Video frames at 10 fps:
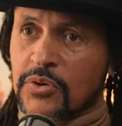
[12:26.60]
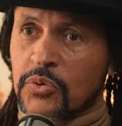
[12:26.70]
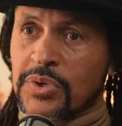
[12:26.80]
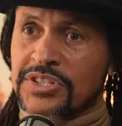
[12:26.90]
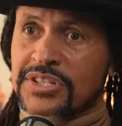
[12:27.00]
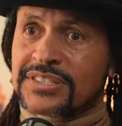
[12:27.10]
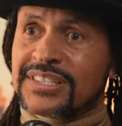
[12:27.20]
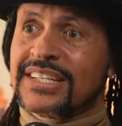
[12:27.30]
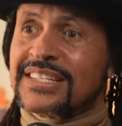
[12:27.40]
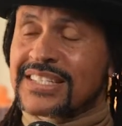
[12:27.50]
which is
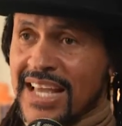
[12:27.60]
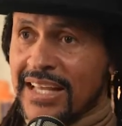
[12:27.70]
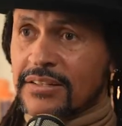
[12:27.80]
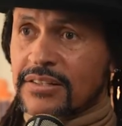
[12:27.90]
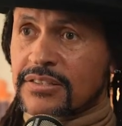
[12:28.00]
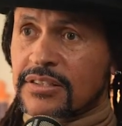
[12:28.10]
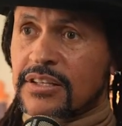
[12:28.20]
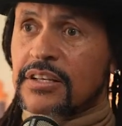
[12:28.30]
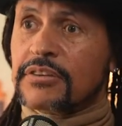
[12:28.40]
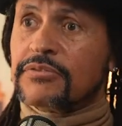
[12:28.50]
an intent
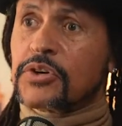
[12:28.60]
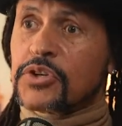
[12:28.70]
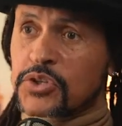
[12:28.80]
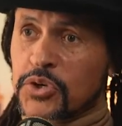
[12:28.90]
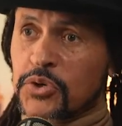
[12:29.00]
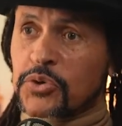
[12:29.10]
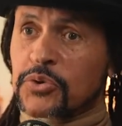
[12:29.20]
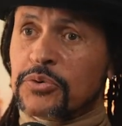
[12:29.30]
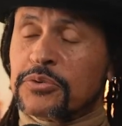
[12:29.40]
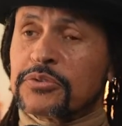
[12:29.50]
for
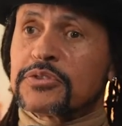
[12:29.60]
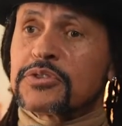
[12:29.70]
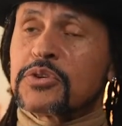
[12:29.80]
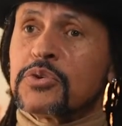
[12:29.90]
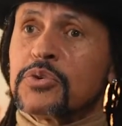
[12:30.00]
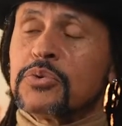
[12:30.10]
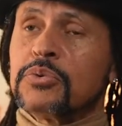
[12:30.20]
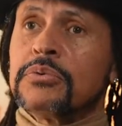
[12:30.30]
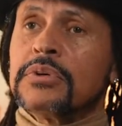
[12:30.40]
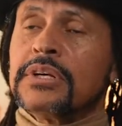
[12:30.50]
you
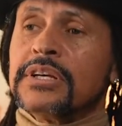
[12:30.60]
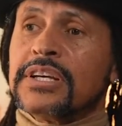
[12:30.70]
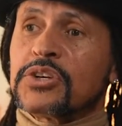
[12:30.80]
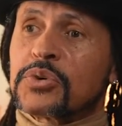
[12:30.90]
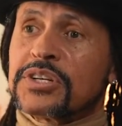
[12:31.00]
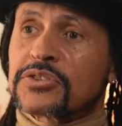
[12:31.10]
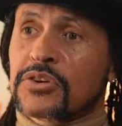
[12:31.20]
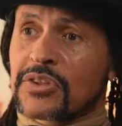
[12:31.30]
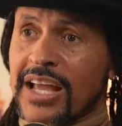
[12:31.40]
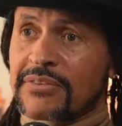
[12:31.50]
to increase
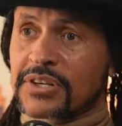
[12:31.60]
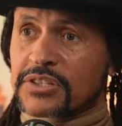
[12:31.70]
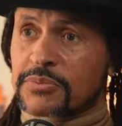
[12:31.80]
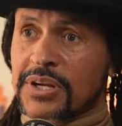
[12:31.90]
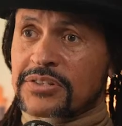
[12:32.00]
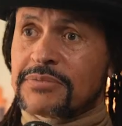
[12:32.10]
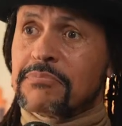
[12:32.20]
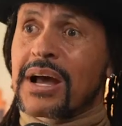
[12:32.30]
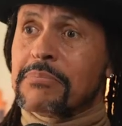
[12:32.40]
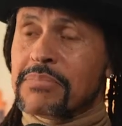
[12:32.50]
your life
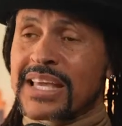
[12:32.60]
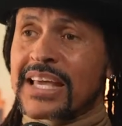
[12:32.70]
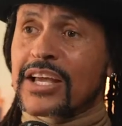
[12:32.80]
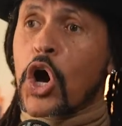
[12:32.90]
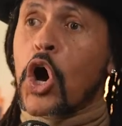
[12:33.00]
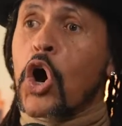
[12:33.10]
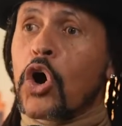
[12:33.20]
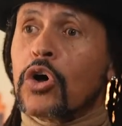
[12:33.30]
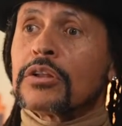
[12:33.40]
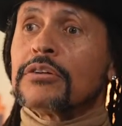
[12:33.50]
expression by being
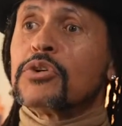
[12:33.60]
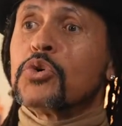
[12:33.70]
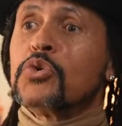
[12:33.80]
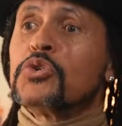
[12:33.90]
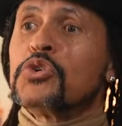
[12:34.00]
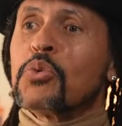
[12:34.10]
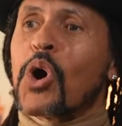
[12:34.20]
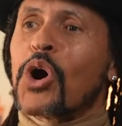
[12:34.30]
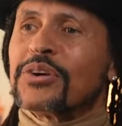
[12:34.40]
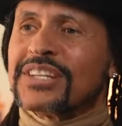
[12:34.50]
all of who you
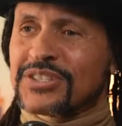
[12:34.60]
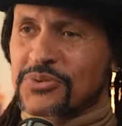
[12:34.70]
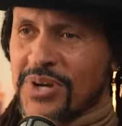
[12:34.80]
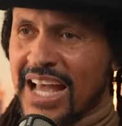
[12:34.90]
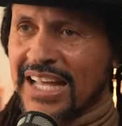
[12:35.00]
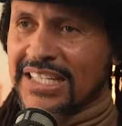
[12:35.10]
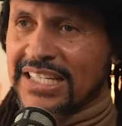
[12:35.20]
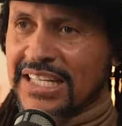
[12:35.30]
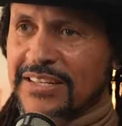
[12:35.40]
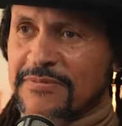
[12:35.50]
are in this reality.